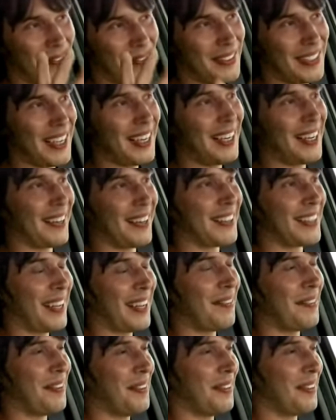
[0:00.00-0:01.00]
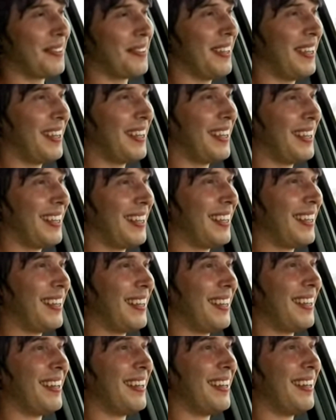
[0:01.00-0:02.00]
calling us a bunch of
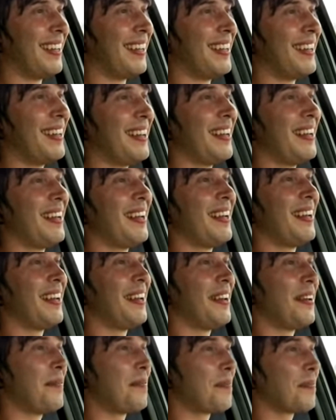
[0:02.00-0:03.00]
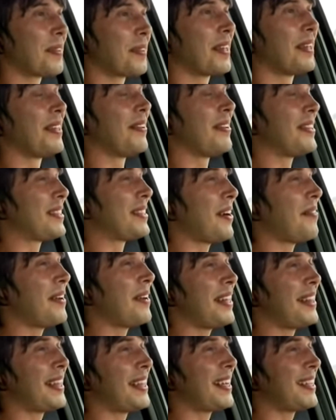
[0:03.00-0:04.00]
idiots. Right? It doesn't open
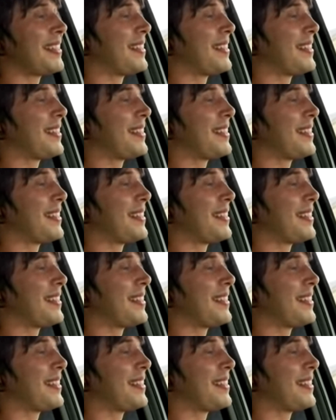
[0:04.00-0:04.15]
either.